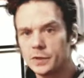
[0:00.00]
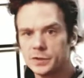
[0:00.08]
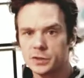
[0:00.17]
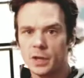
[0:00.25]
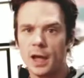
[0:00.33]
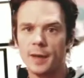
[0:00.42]

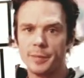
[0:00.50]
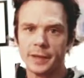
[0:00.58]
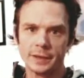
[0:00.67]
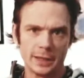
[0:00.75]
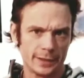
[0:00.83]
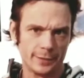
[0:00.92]
topic,
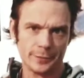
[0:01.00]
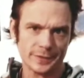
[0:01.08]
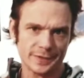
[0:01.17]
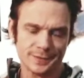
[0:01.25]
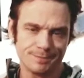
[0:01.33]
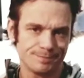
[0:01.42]
like it
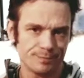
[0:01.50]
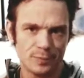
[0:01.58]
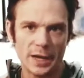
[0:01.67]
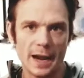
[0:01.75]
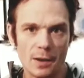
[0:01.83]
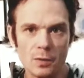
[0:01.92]
was,
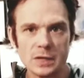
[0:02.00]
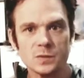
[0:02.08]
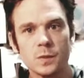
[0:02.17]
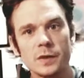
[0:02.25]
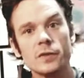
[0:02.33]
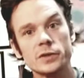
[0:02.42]
but I was
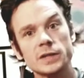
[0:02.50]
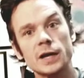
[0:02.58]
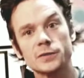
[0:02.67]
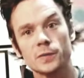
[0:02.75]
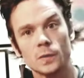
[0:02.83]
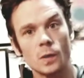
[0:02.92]
one of those guys
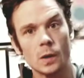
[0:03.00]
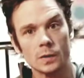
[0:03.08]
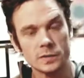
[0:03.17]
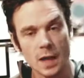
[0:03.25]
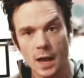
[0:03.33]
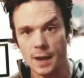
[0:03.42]
for a long
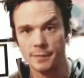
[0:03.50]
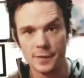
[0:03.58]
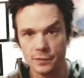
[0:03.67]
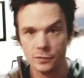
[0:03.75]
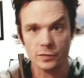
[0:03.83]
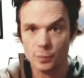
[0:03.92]
time
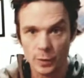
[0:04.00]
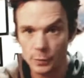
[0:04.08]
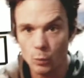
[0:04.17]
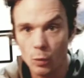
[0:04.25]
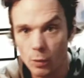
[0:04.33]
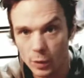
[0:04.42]
that just
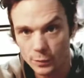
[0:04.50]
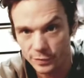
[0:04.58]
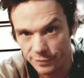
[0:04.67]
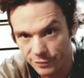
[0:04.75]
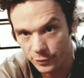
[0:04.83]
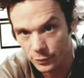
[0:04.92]
wouldn't work with
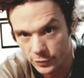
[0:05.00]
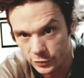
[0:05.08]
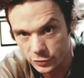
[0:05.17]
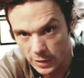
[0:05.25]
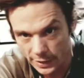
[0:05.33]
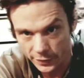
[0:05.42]
food to
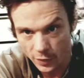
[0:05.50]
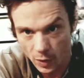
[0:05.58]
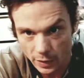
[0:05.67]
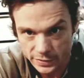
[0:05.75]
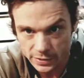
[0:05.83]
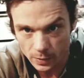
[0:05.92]
train
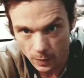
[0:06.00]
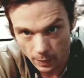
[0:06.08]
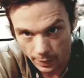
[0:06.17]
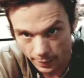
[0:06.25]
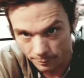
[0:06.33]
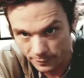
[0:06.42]
dogs at
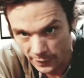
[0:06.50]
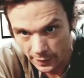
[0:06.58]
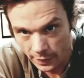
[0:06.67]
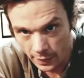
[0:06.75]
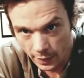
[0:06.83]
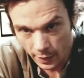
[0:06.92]
all.
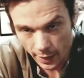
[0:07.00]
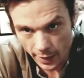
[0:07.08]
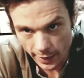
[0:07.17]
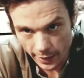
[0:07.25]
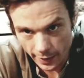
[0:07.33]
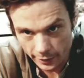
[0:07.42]

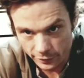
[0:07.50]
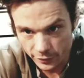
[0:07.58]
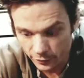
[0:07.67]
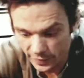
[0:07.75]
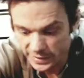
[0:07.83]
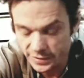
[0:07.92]
And the
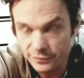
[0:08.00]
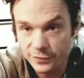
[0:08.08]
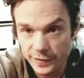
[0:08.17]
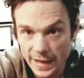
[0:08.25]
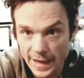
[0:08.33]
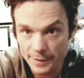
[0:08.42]
reason for
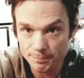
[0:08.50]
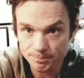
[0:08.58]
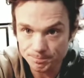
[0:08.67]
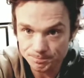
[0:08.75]
that